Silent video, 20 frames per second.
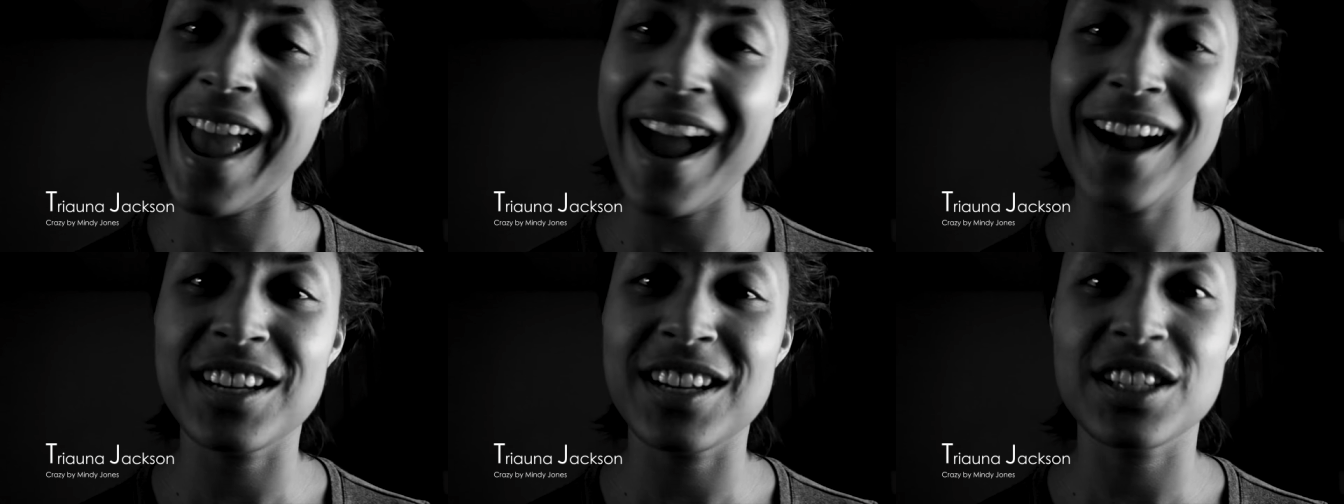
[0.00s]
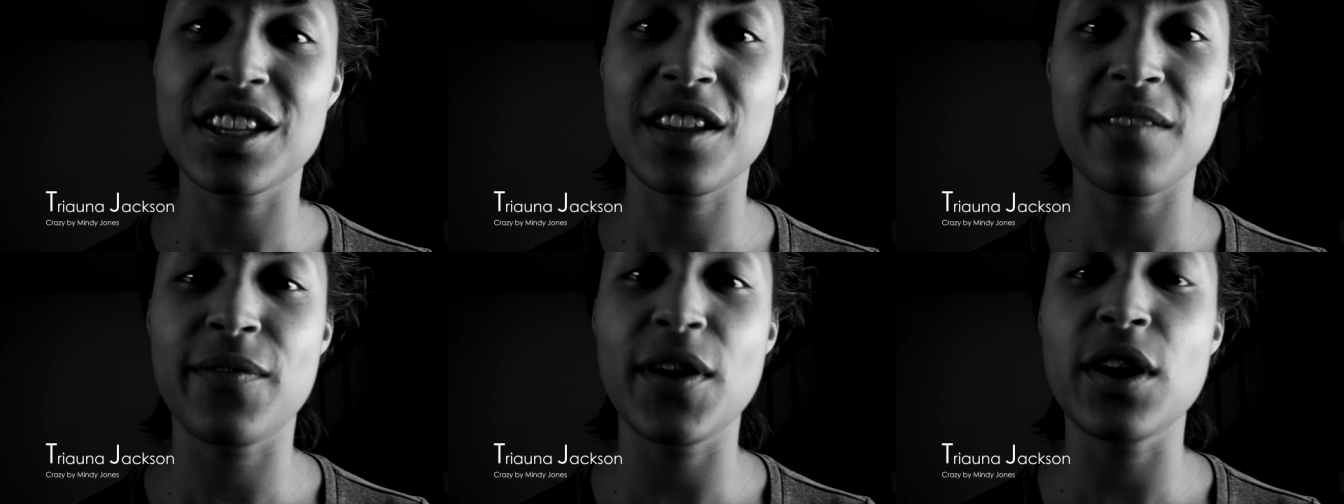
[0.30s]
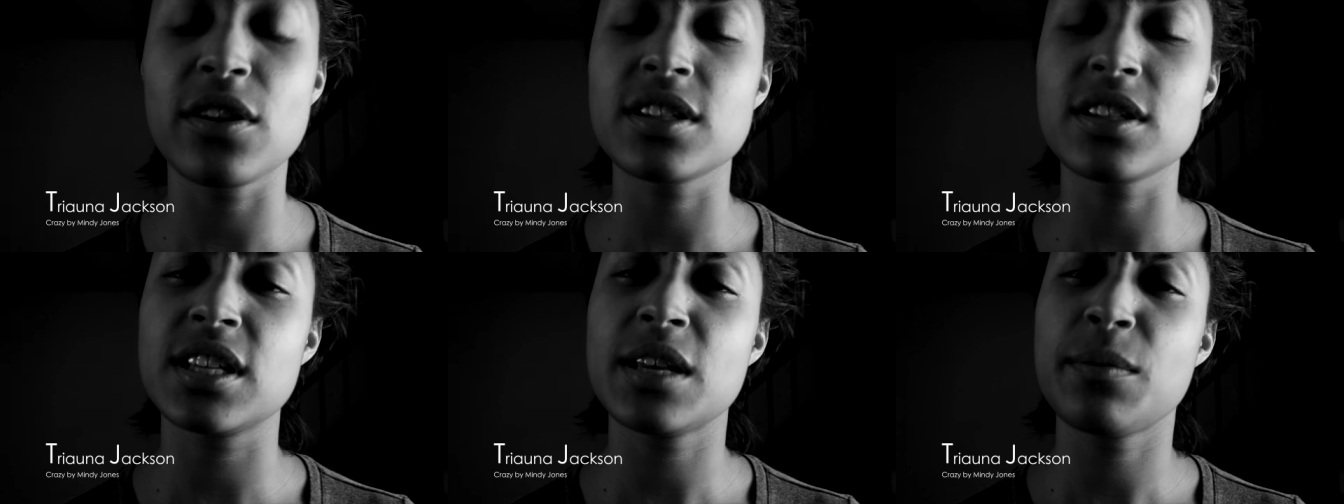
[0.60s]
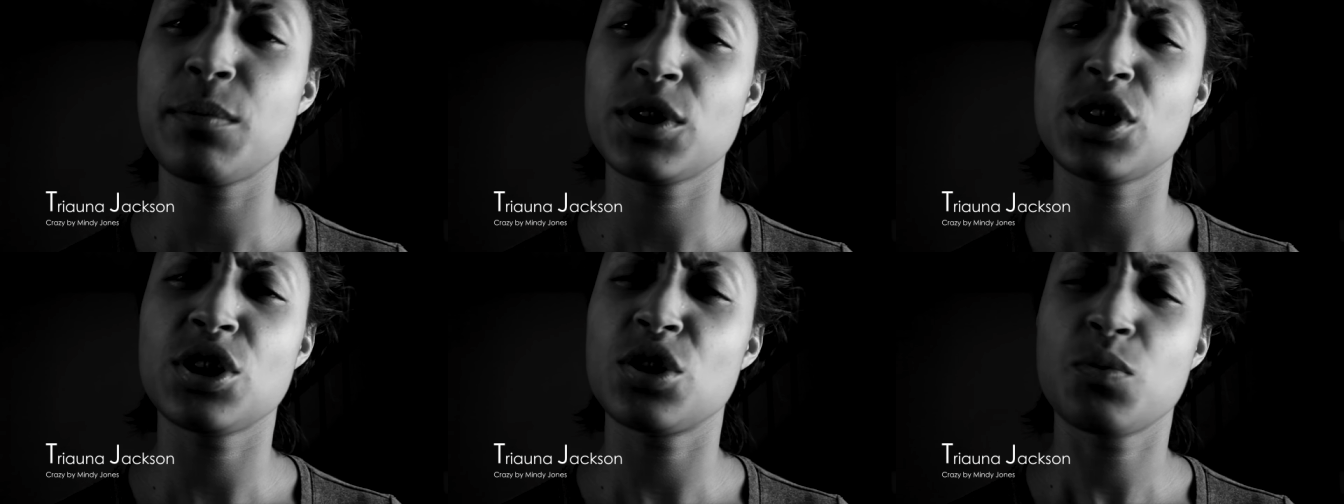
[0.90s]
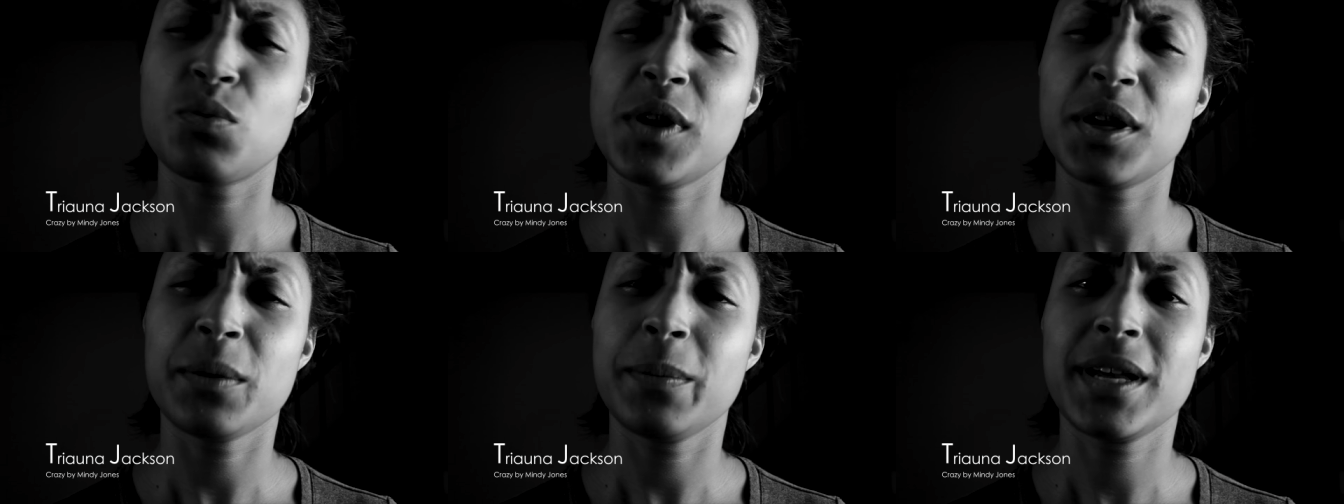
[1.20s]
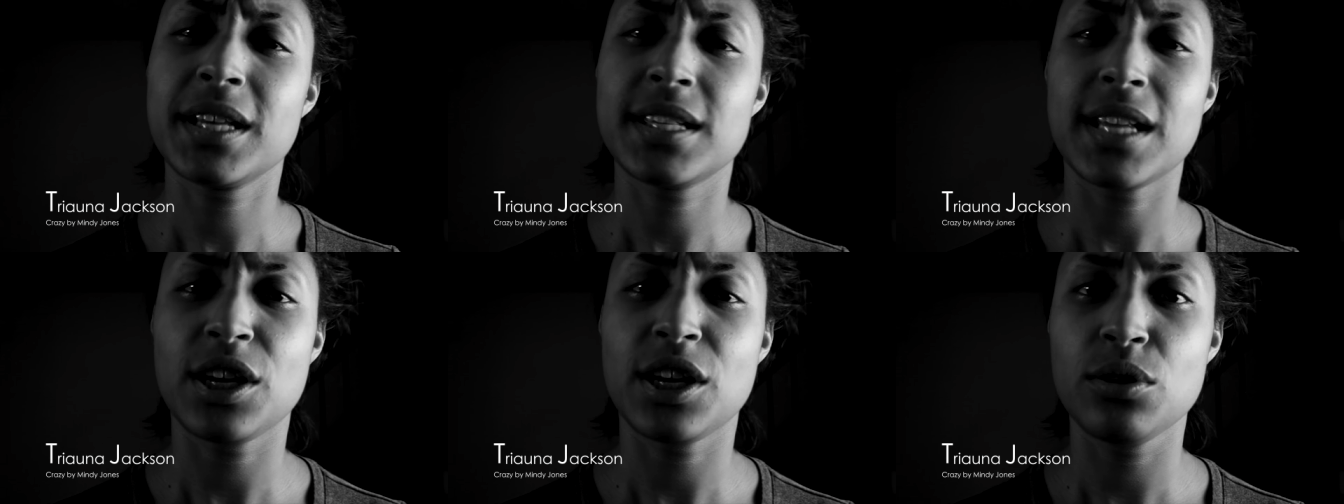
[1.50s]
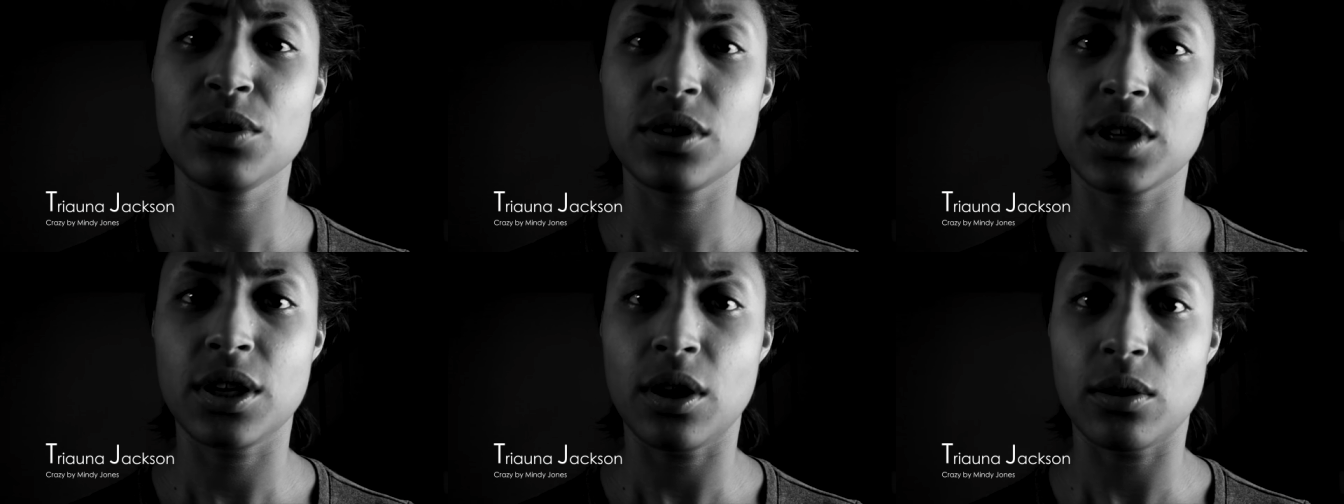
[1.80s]
I actually fell asleep, which is weird
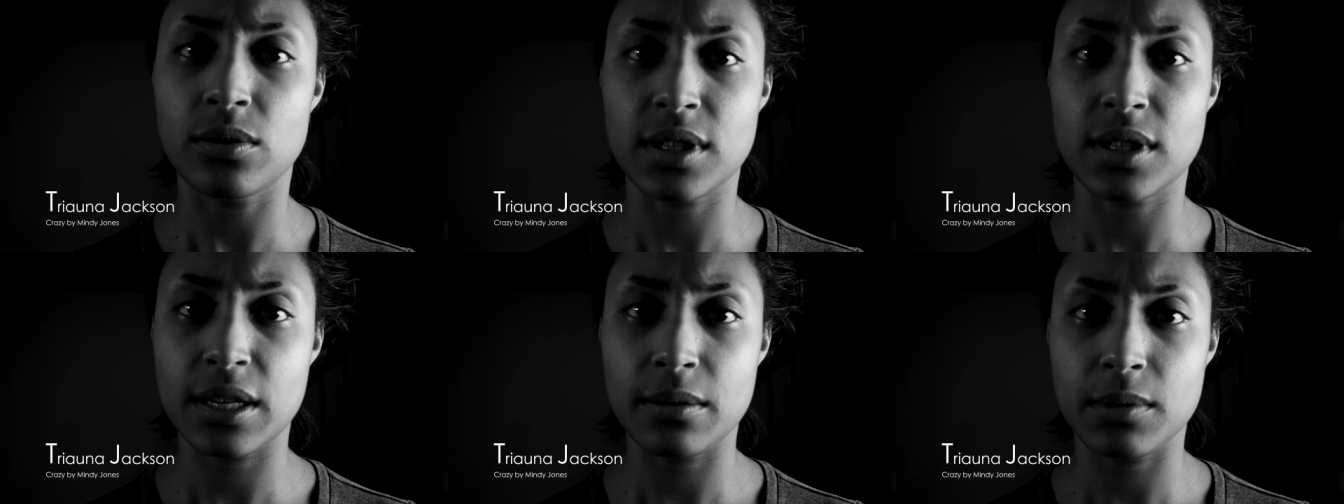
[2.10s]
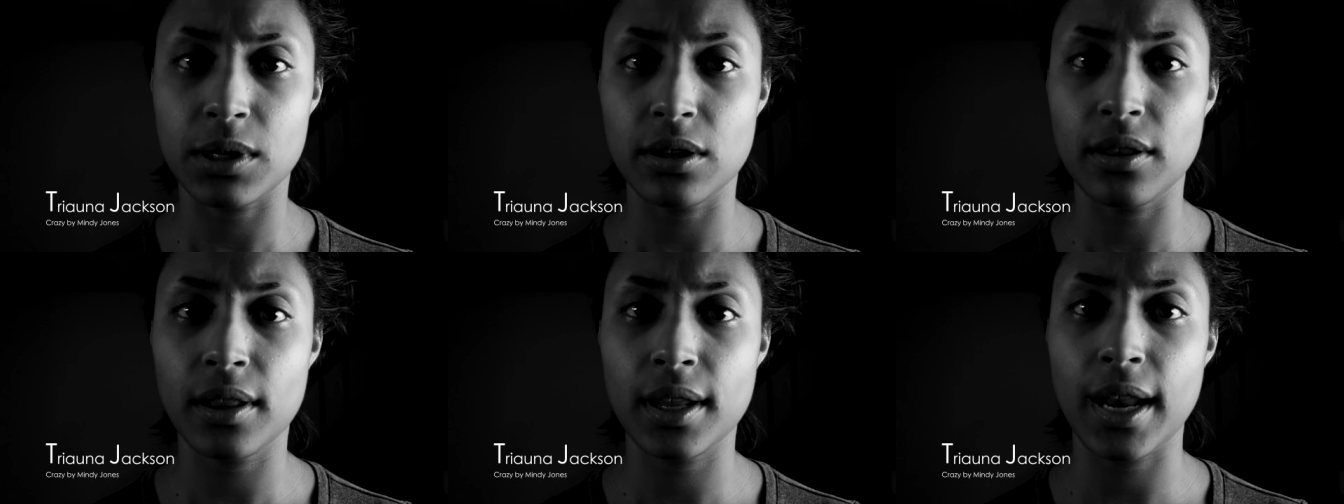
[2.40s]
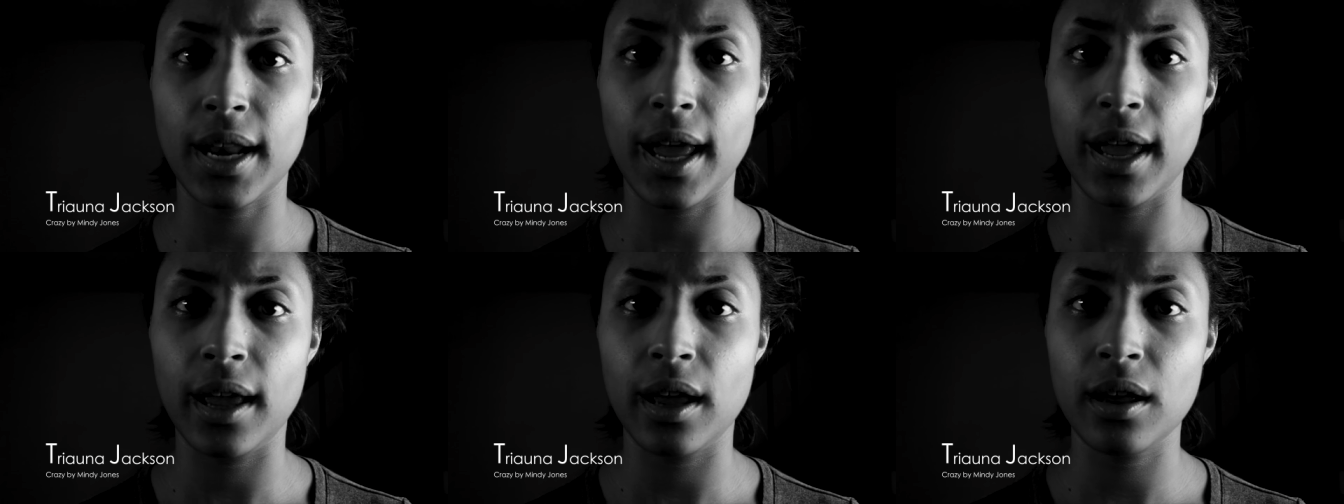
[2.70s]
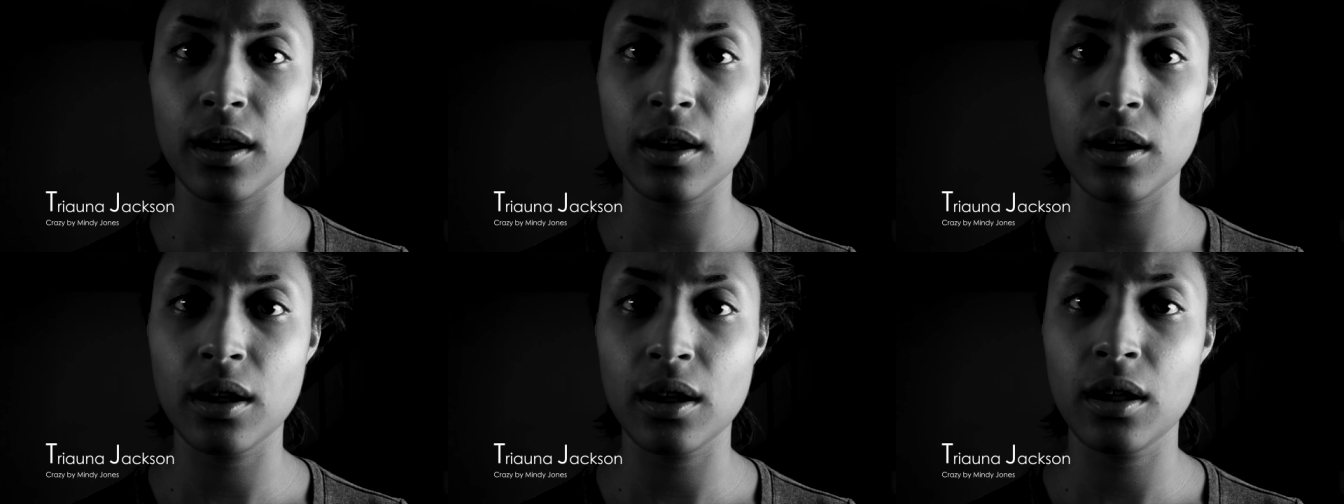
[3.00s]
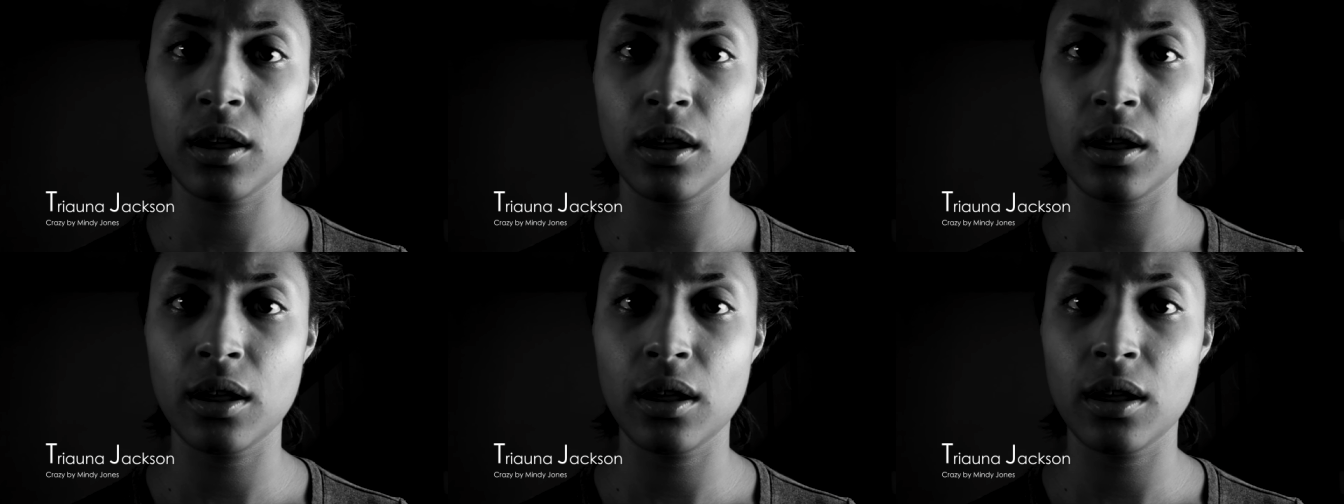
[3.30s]
because I usually don't sleep during the day.